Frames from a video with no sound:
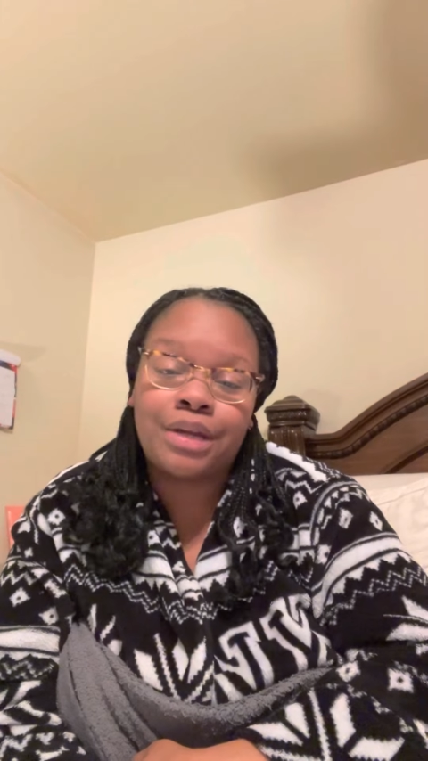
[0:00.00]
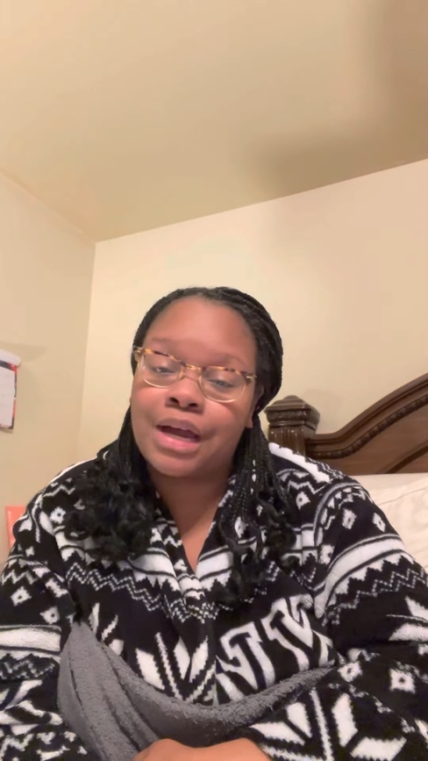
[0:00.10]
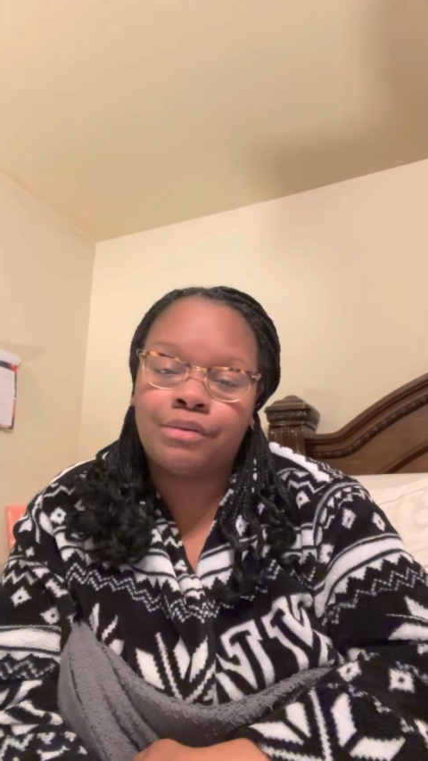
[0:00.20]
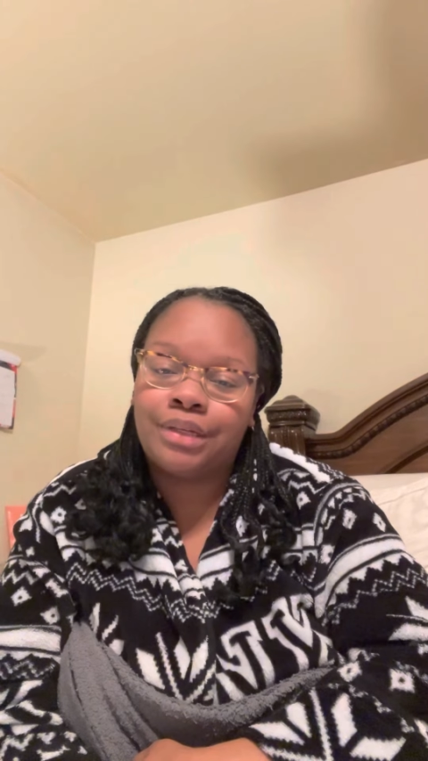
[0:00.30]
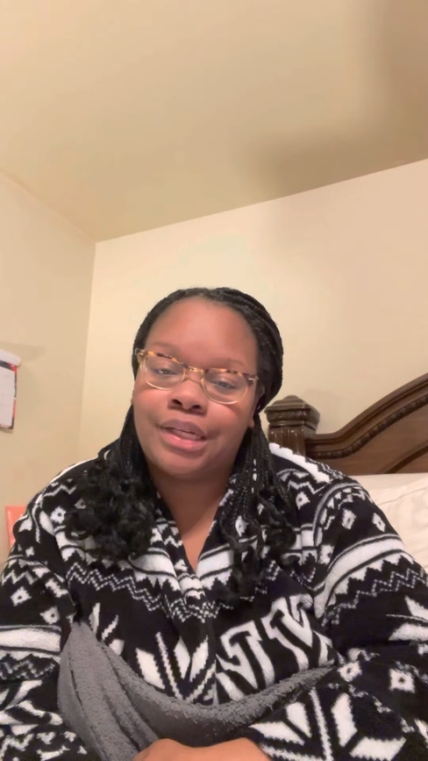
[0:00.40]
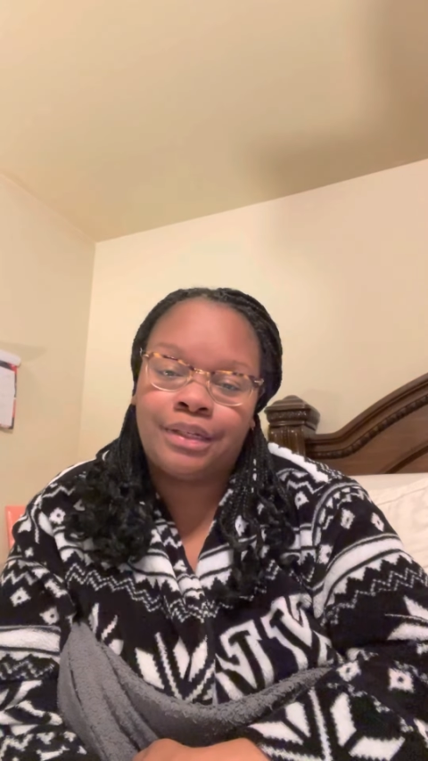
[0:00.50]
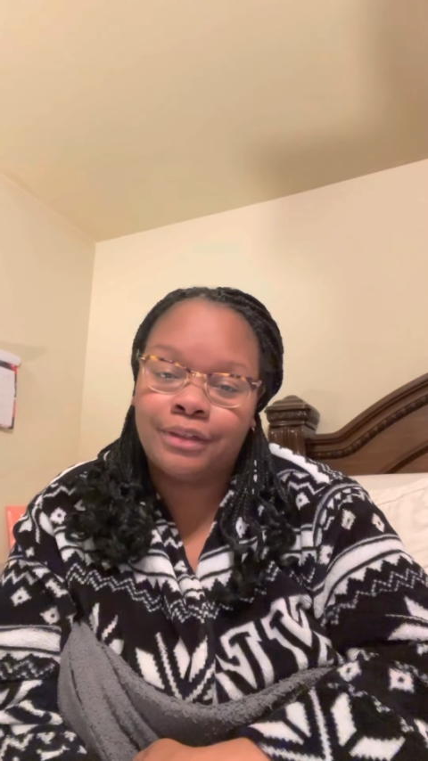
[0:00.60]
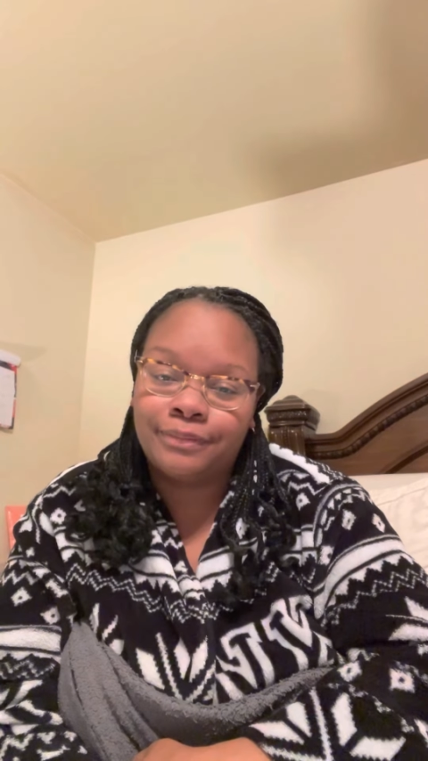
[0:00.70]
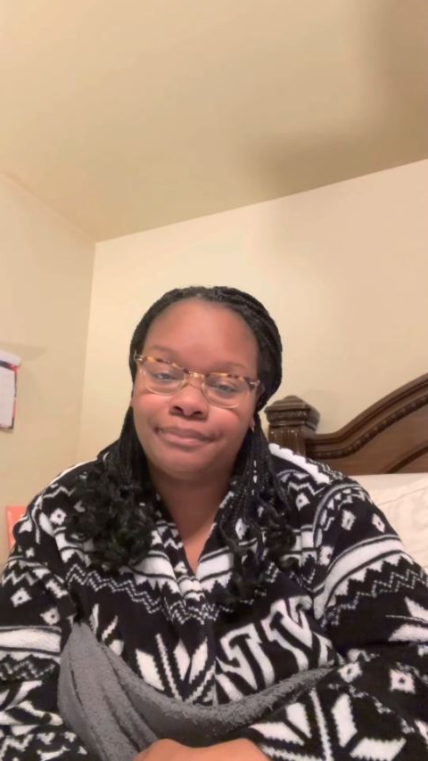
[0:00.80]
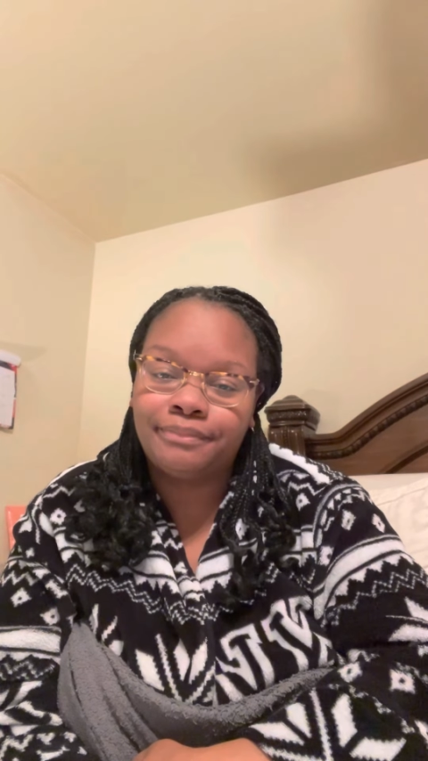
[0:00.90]
knock on that
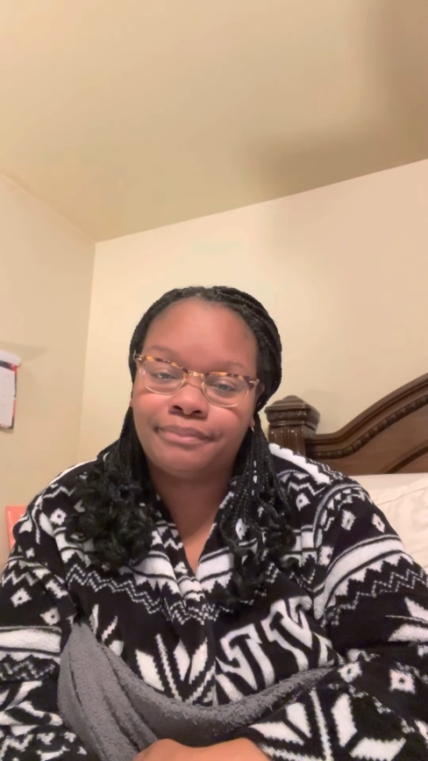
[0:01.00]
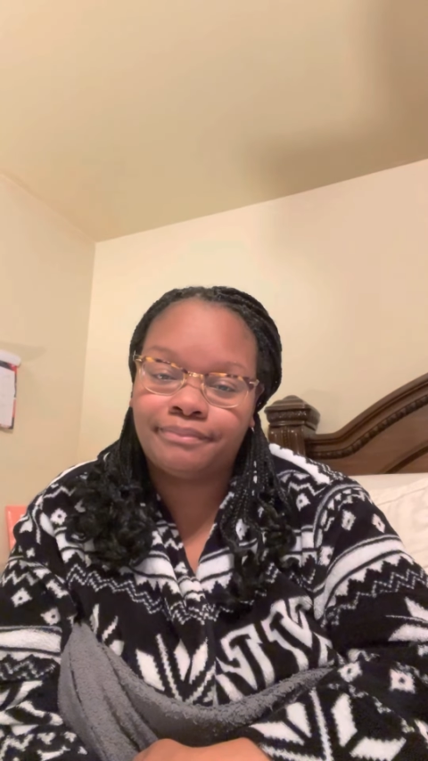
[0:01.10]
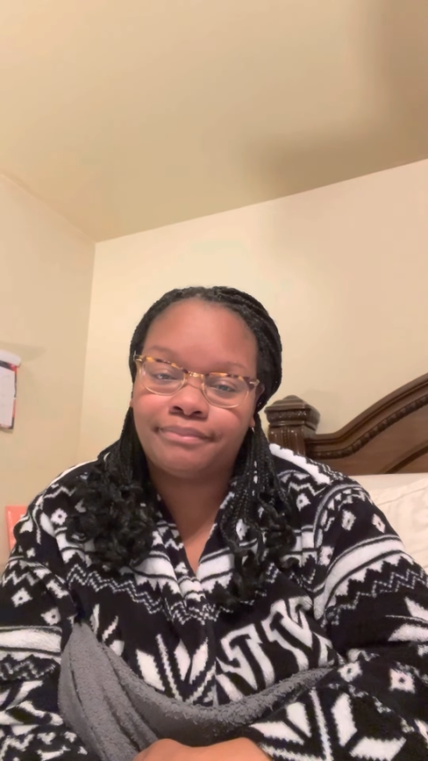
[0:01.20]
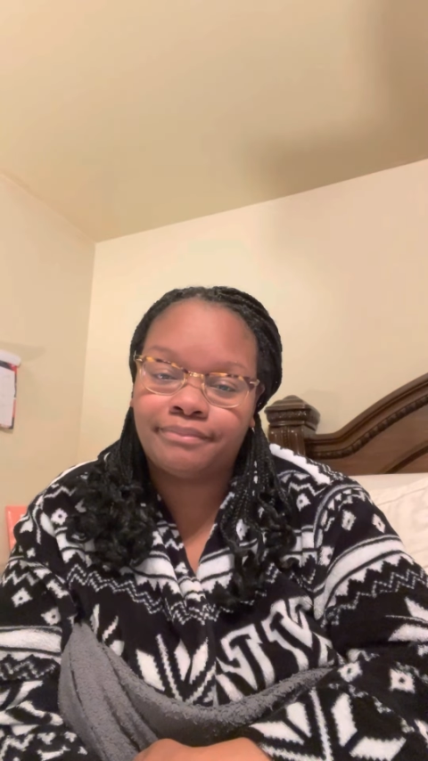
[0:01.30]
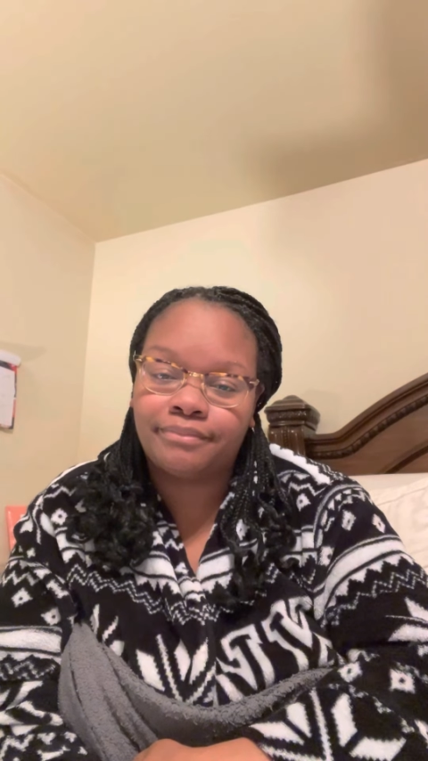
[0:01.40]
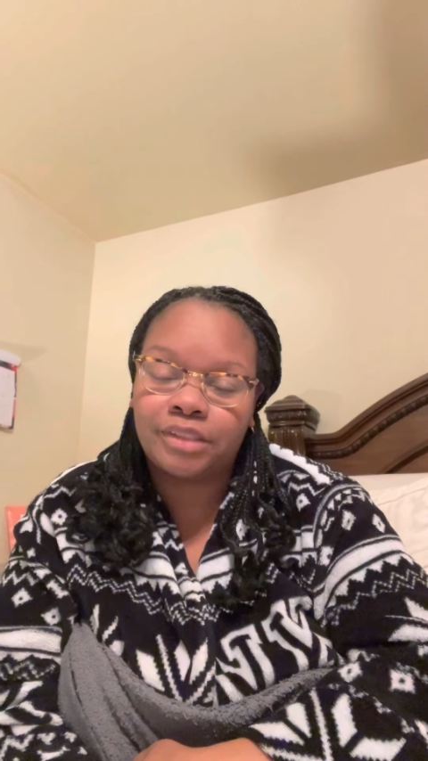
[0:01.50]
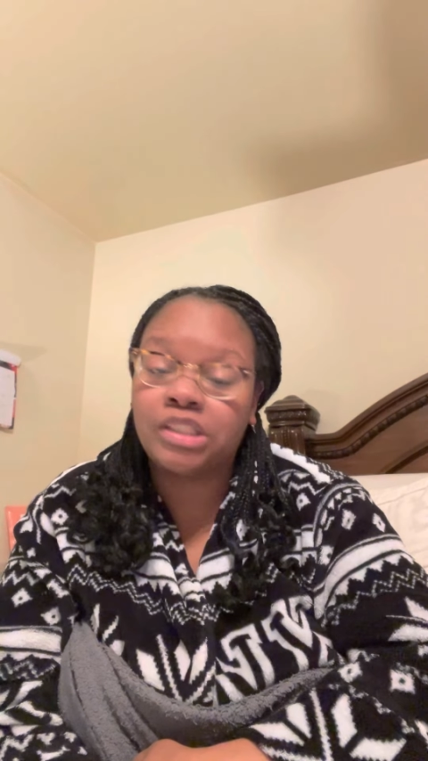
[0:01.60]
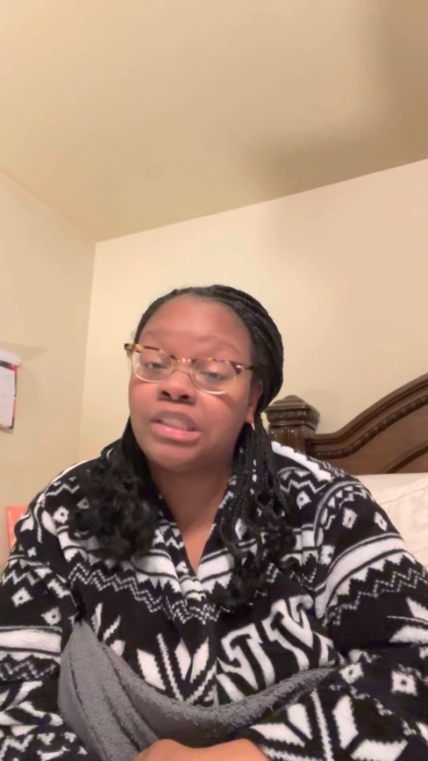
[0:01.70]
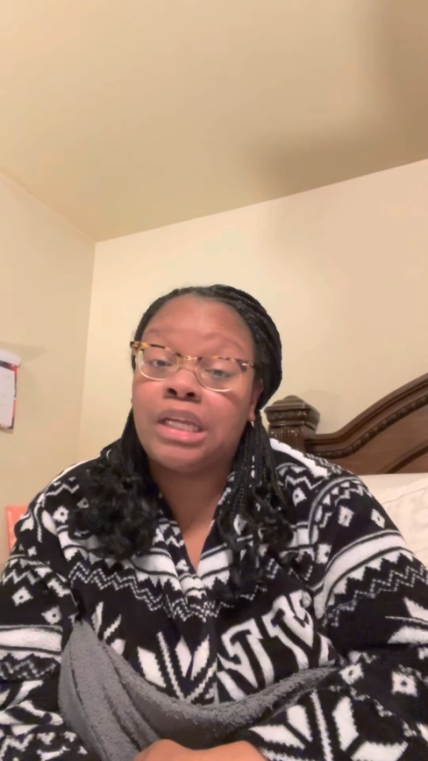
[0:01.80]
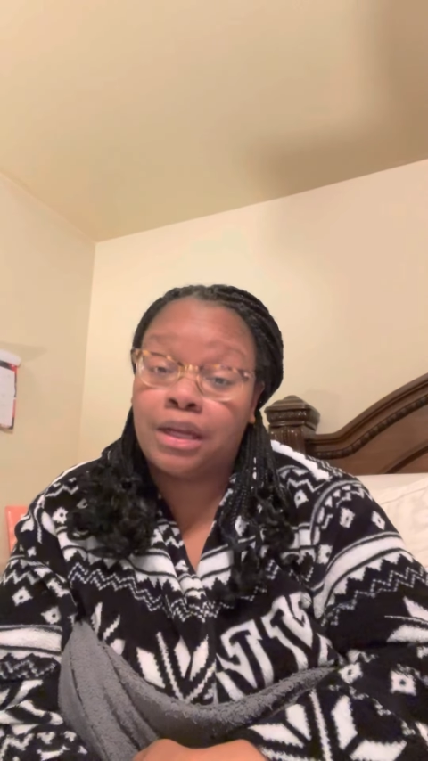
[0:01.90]
door
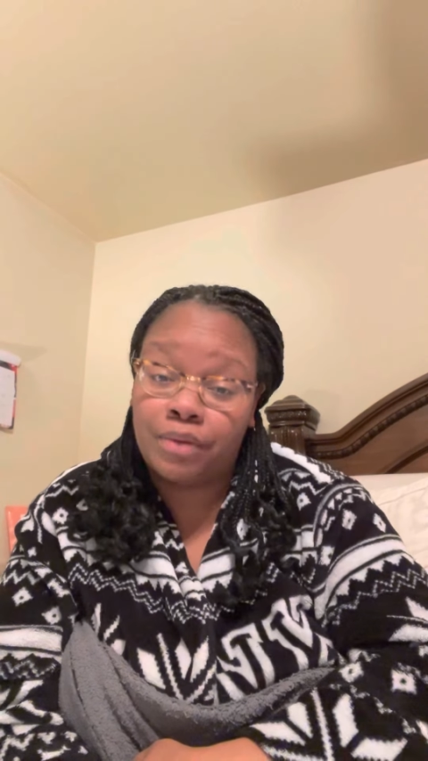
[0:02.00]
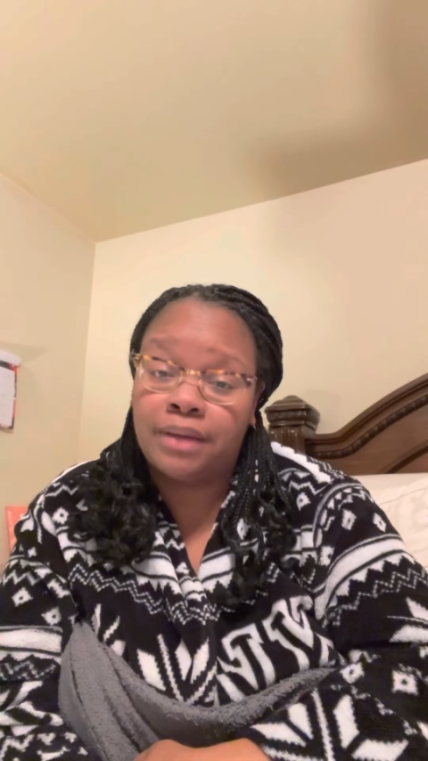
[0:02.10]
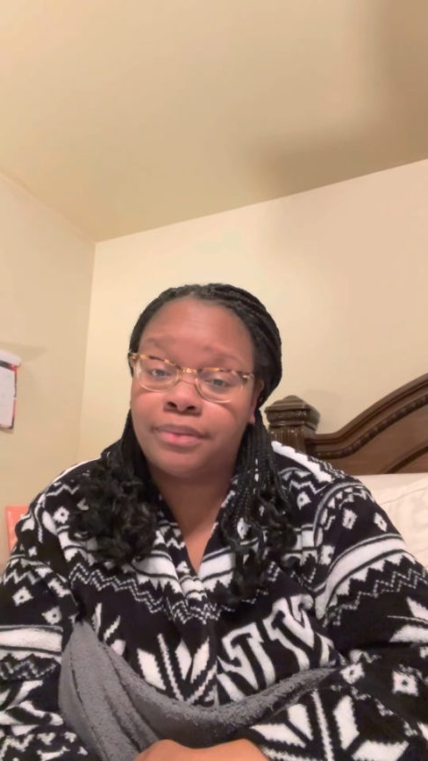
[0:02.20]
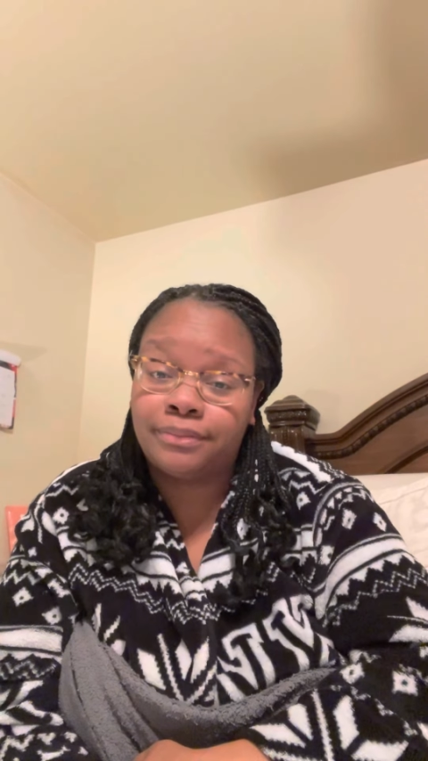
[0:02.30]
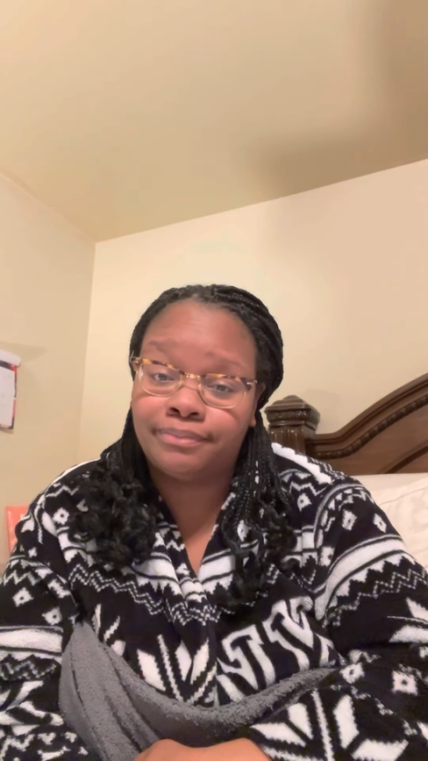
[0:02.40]
because it ain't going to happen.